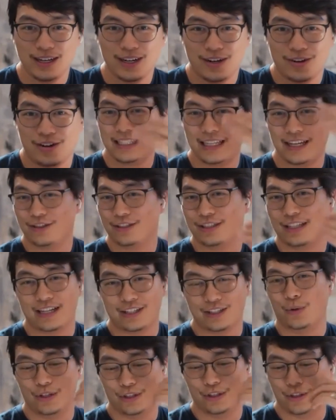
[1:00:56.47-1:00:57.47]
And he tells
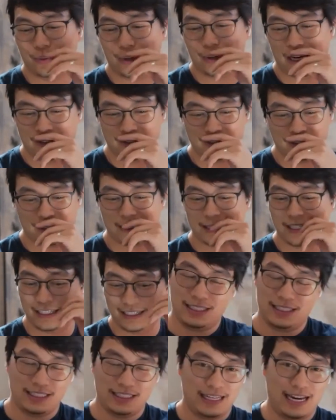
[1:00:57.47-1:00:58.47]
stories around just
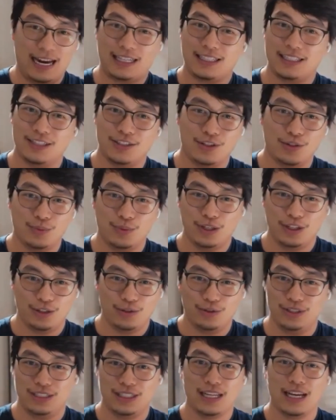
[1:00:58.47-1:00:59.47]
it's exactly to what
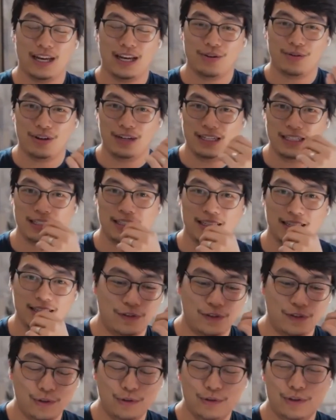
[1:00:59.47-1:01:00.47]
you had said, right? It's
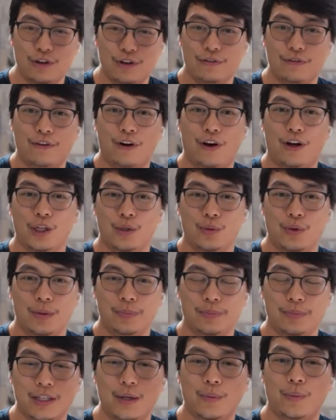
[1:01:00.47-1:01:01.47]
if you don't follow
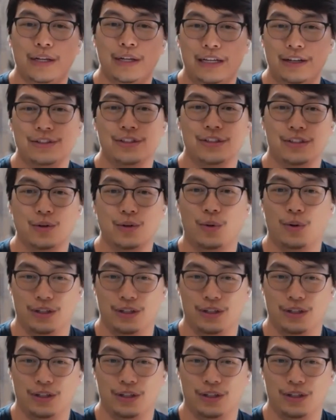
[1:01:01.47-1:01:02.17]
up, someone else is